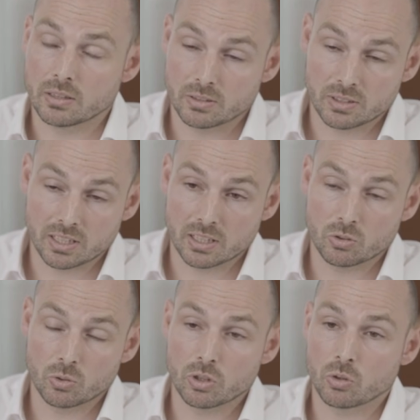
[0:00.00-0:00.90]
Today,
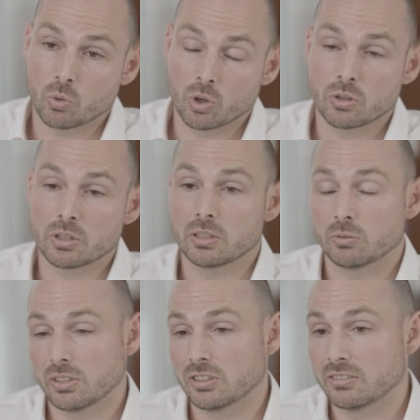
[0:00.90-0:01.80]
during her walk, Lynne
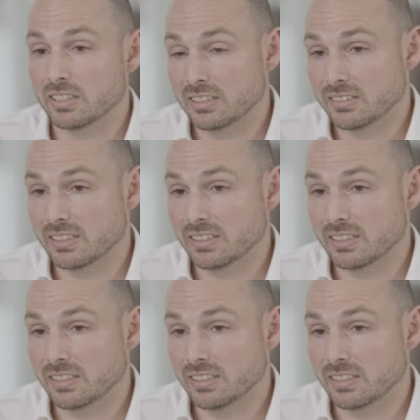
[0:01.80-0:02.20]
reaches the east